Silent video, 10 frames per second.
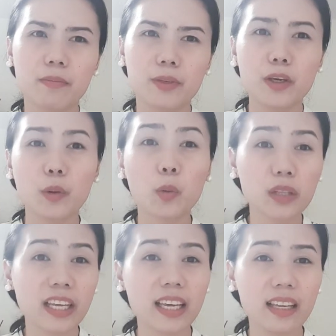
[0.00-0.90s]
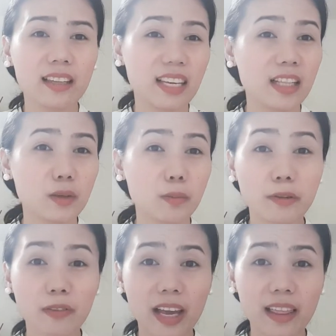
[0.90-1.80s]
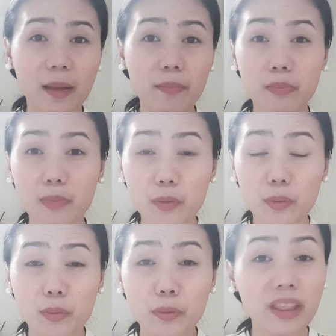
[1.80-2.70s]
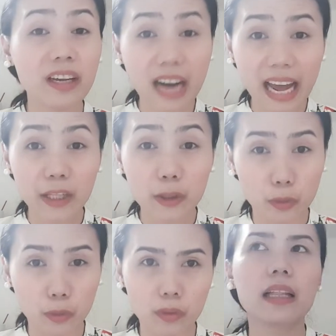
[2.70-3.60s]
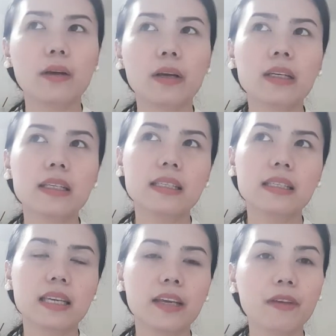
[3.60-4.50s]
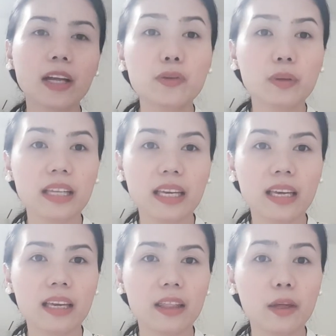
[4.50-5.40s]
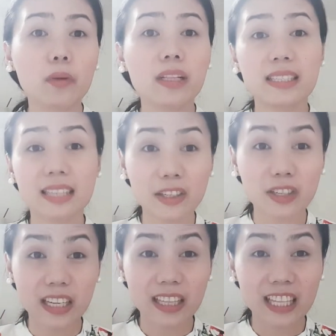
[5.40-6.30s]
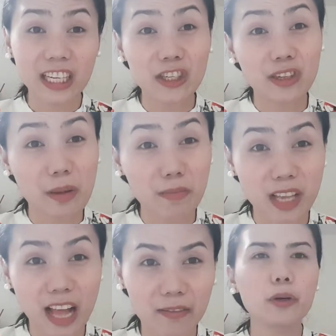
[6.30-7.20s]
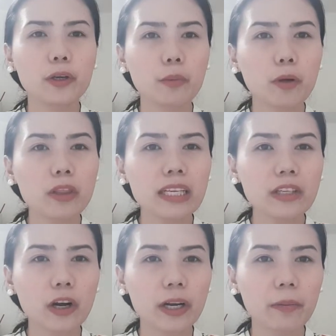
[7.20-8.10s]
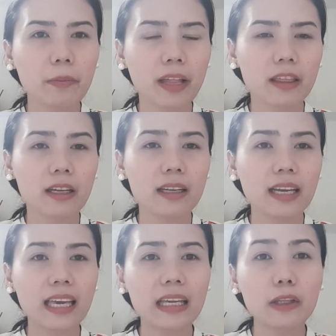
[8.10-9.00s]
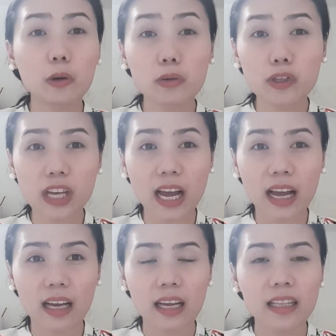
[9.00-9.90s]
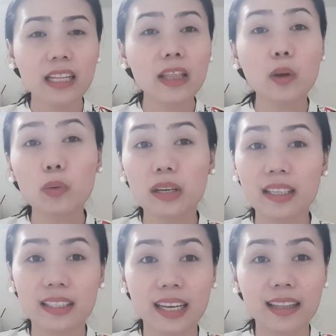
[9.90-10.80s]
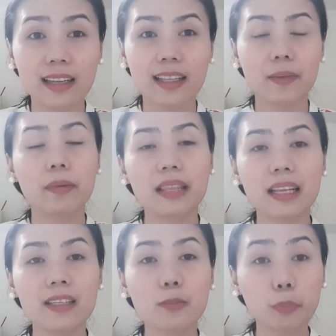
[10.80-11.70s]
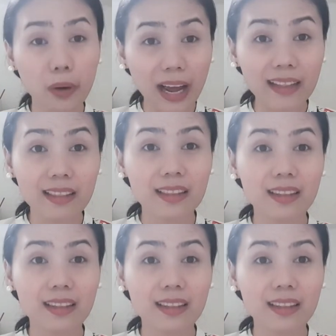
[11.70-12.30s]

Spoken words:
you only need to provide them with the right tools, because eventually they will essentially teach themselves. Yung Montessori method, naging known siya not only sa Italy, but it spread